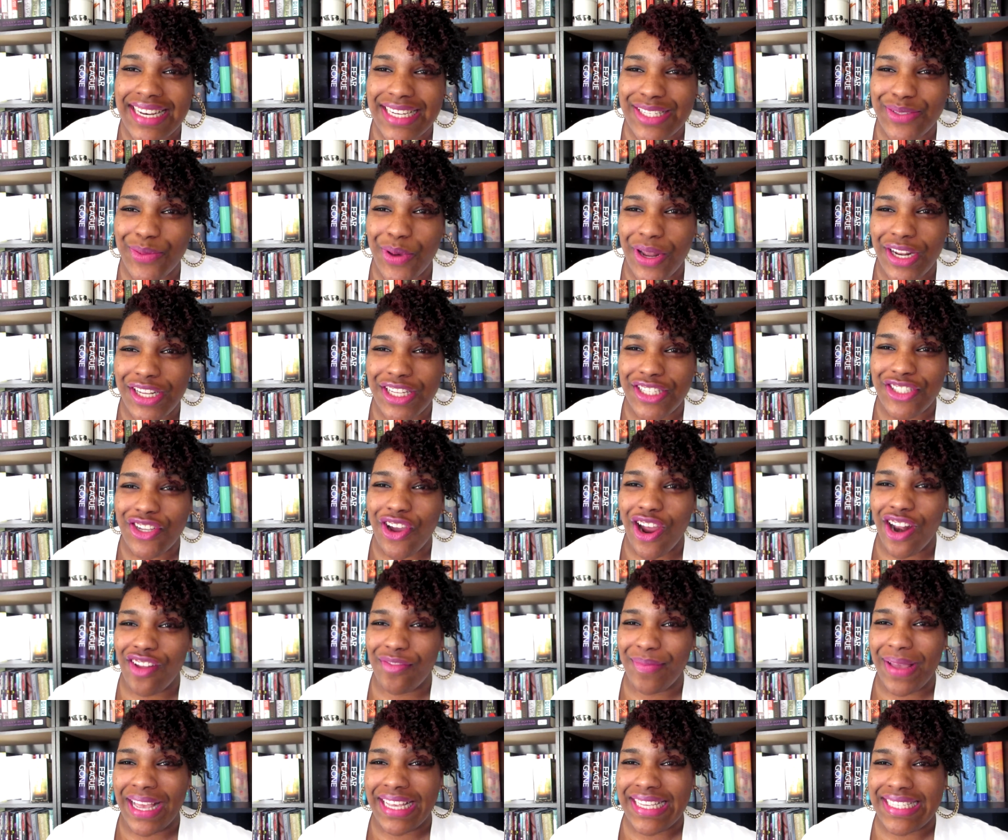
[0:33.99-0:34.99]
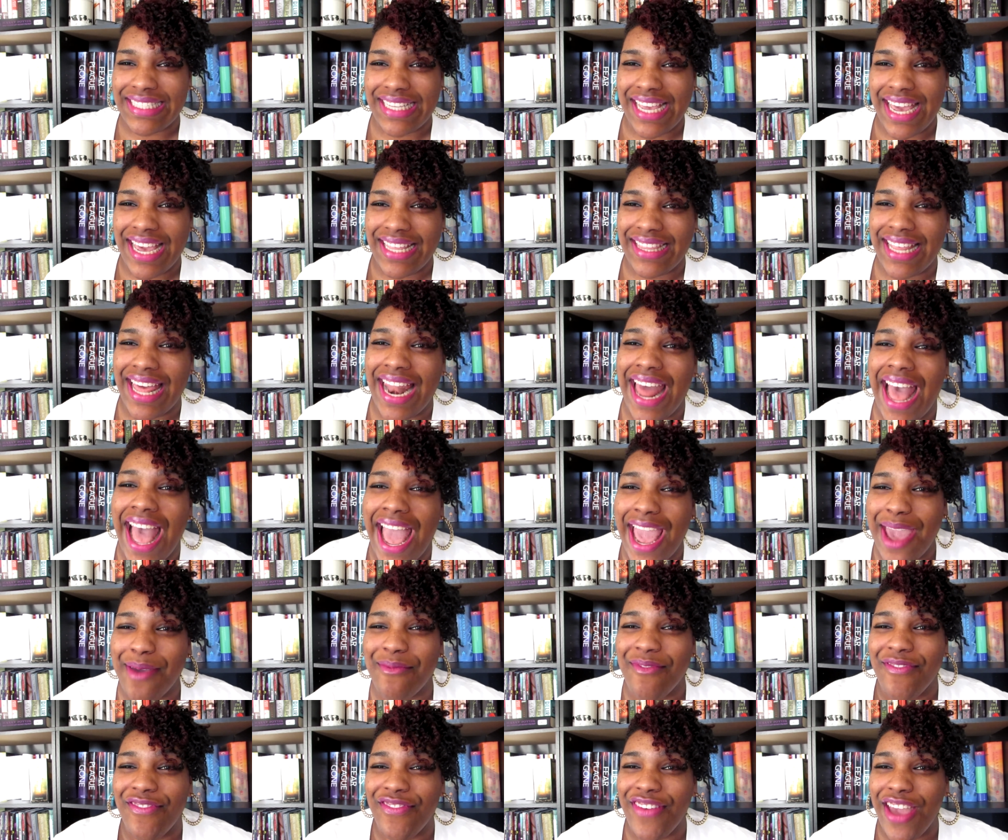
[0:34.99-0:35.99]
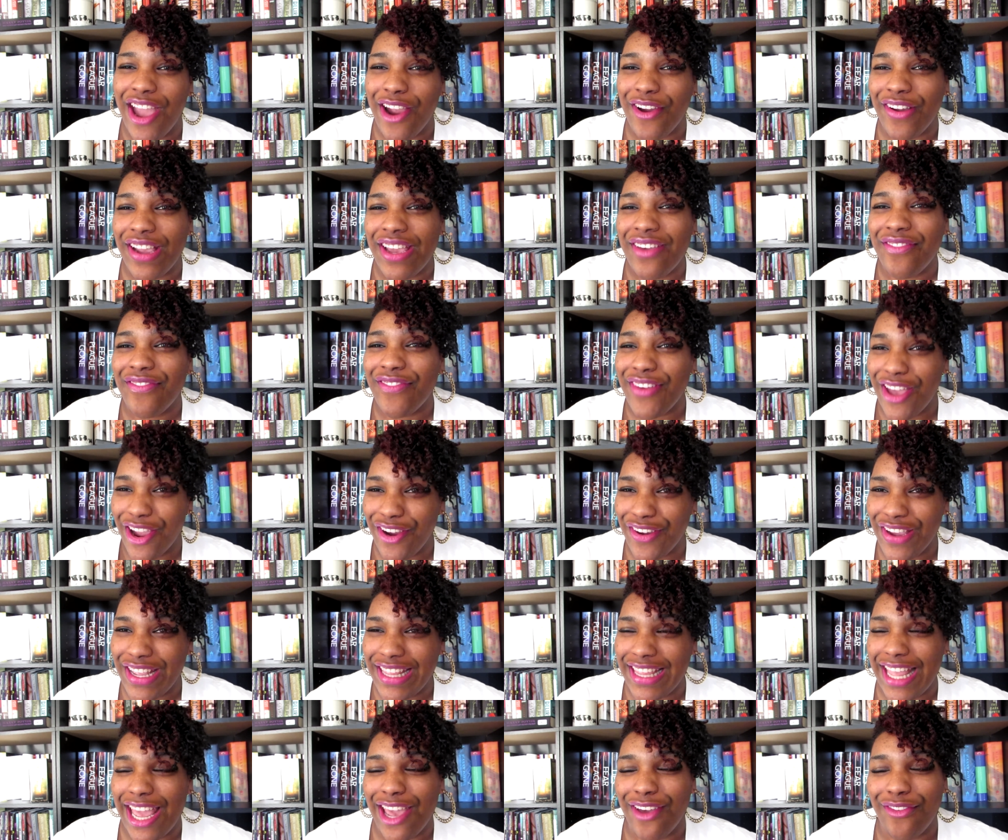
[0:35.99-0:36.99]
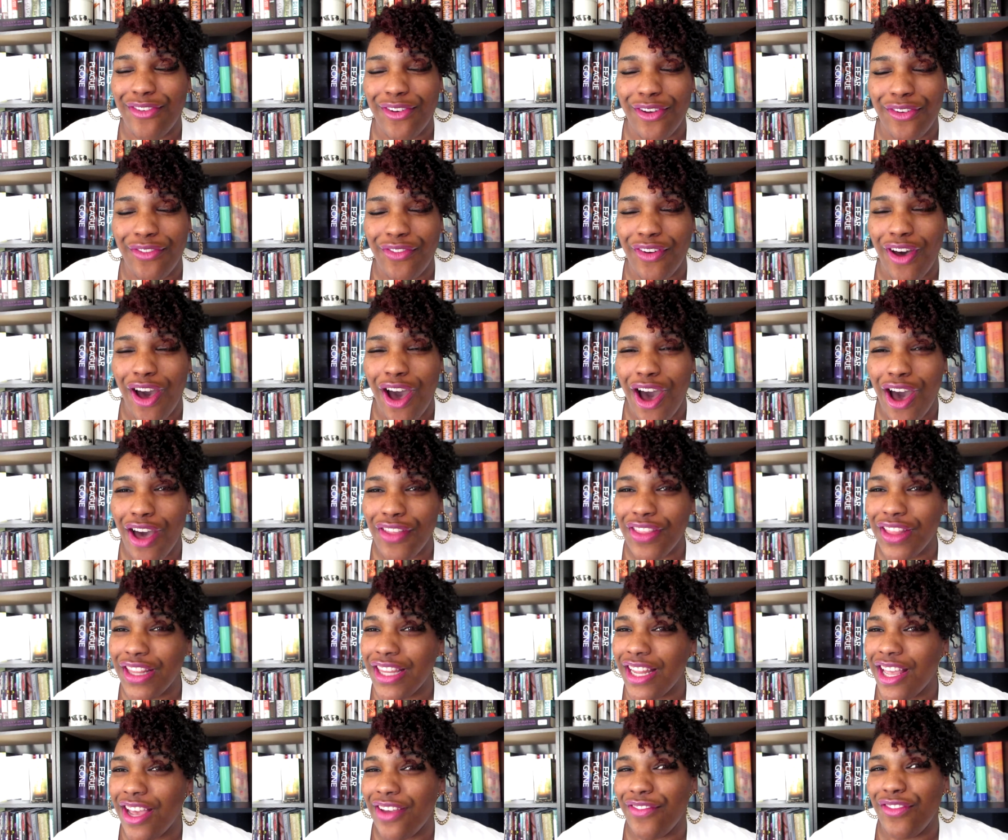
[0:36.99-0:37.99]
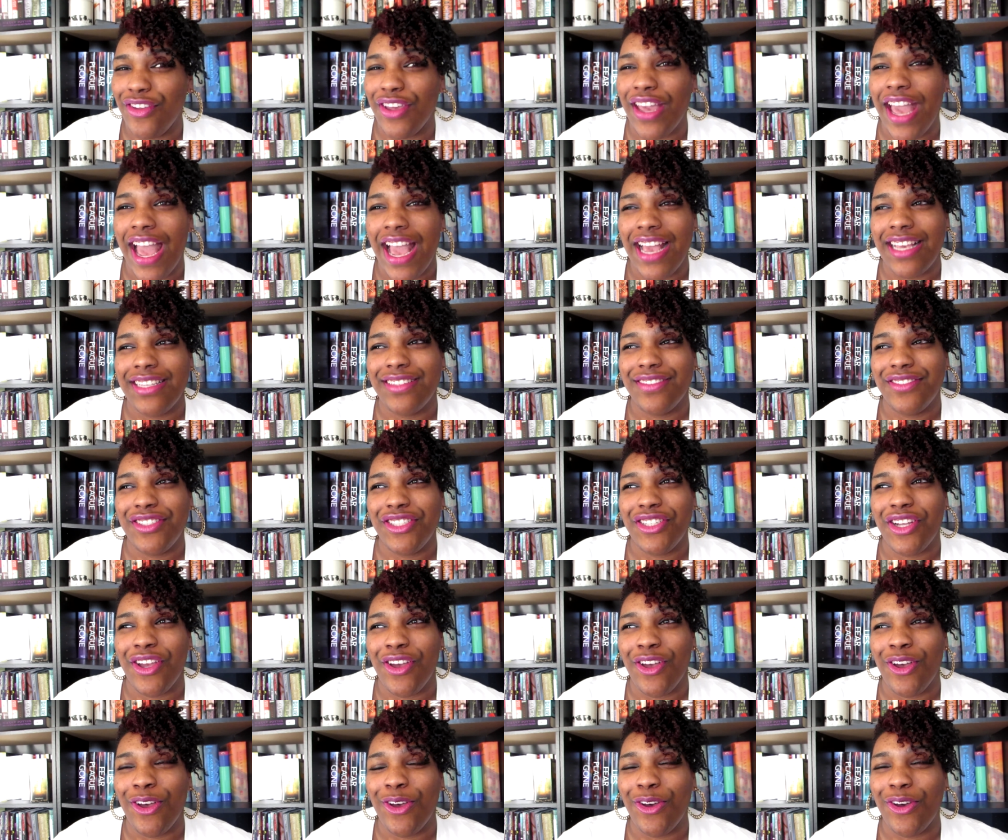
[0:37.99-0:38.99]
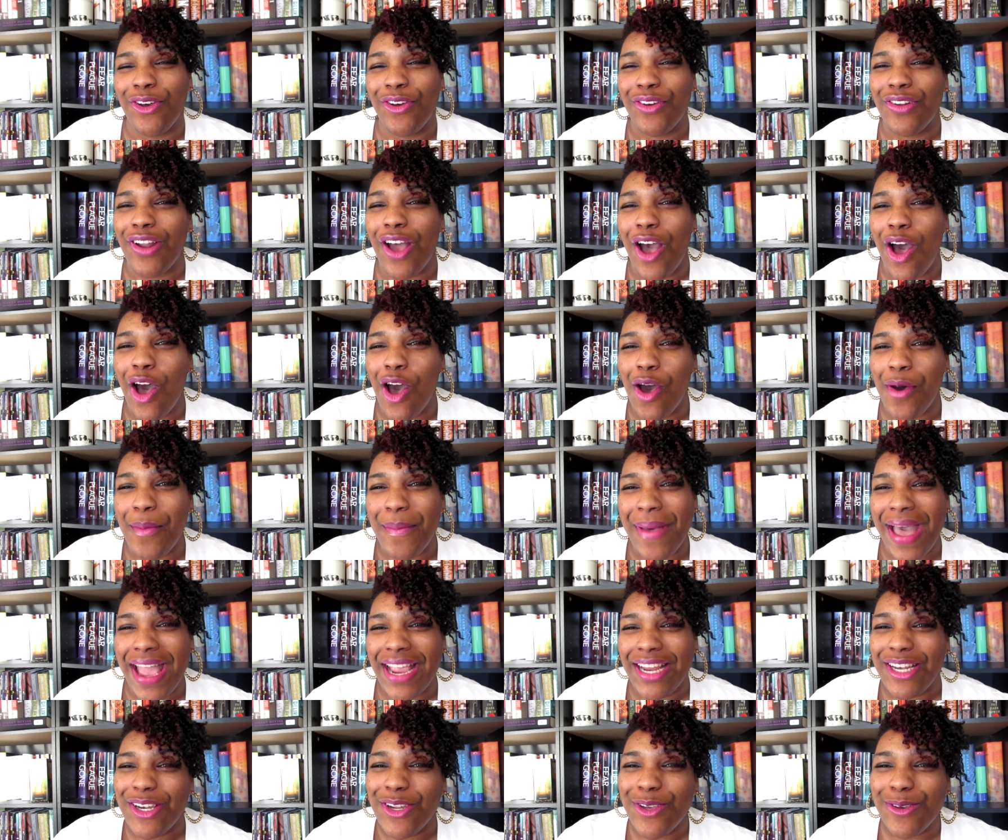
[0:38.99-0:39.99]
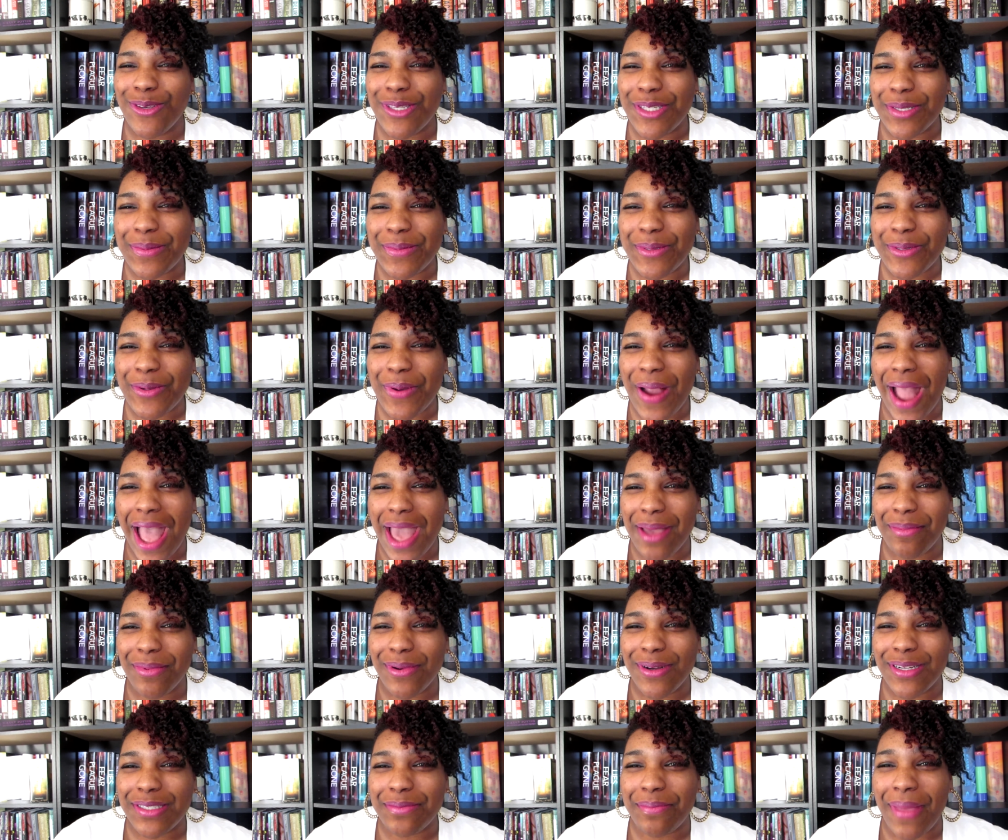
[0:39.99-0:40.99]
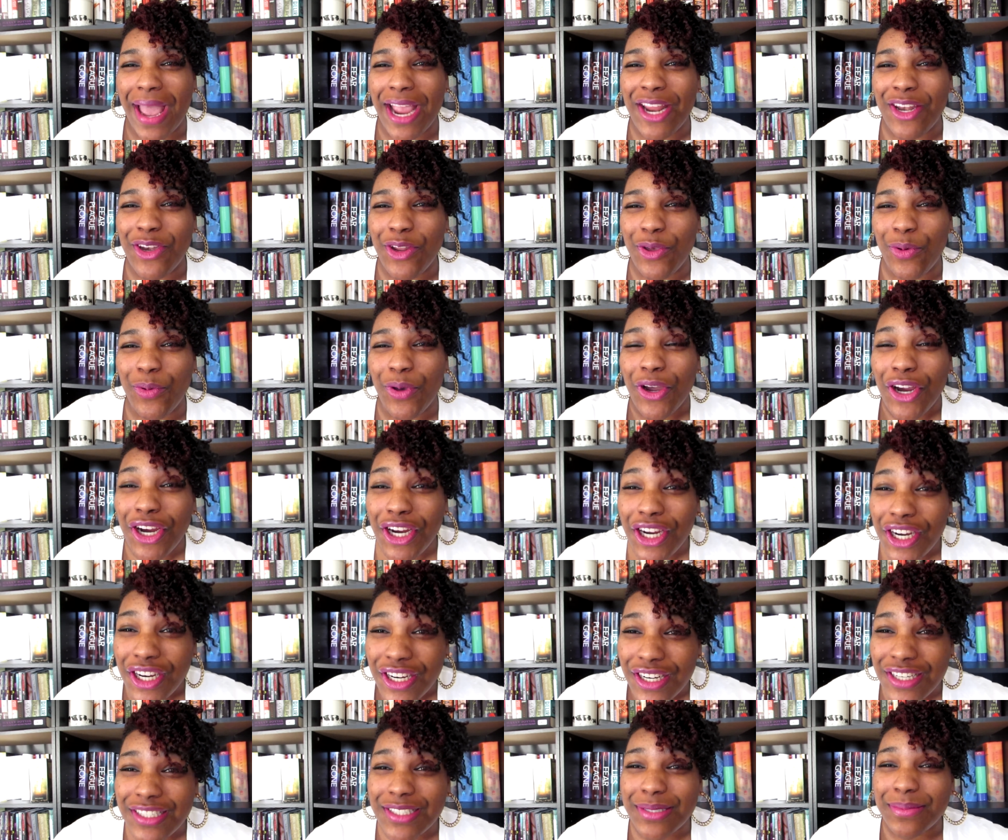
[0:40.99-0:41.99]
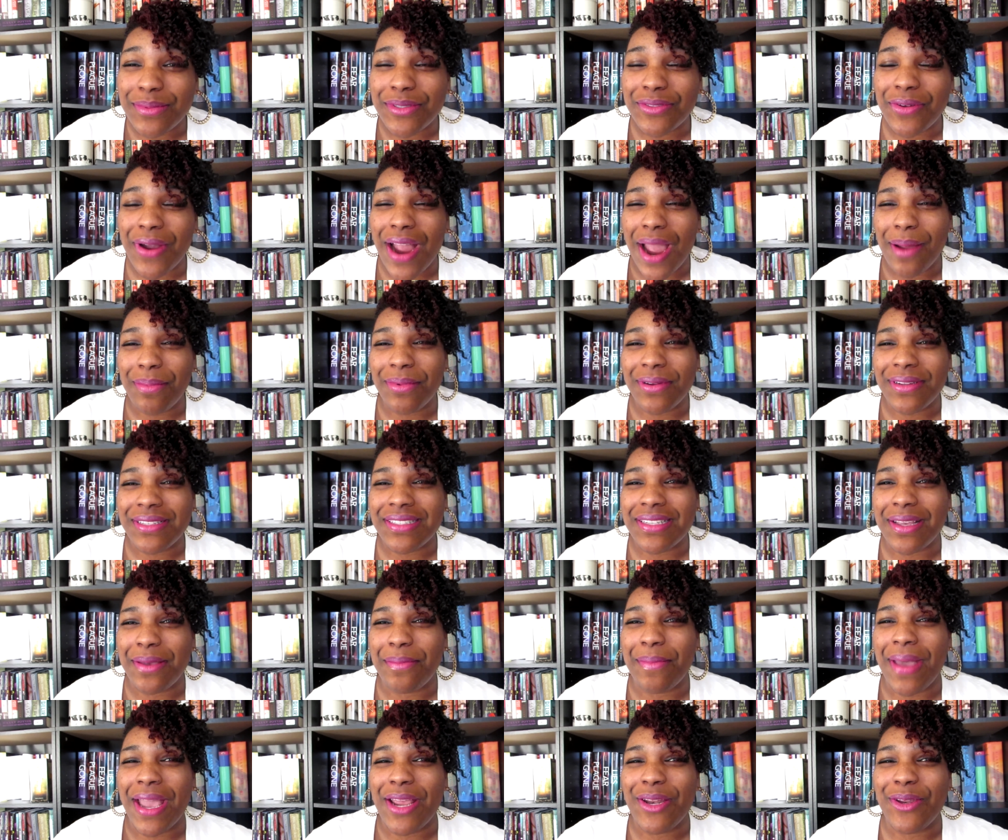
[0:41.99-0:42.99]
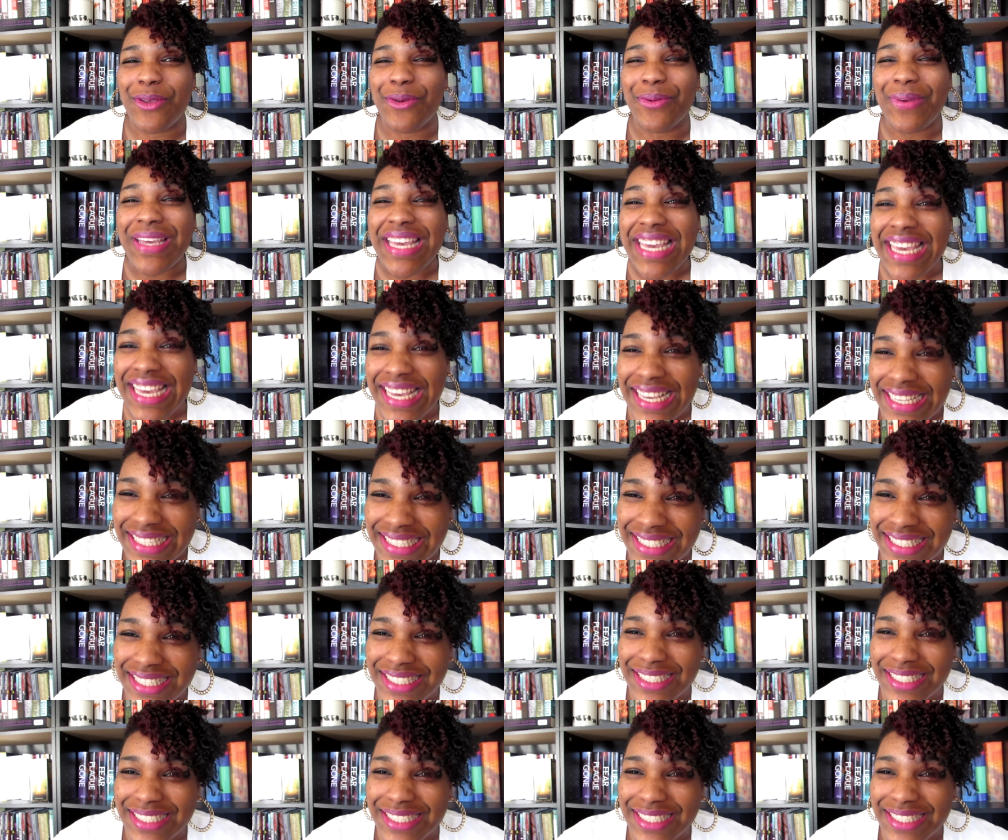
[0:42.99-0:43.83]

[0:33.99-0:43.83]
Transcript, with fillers: just wanted to start off by saying that I am very, very thankful for all the love you guys have shown. All my new subscribers, my new er subscribers, and my new ist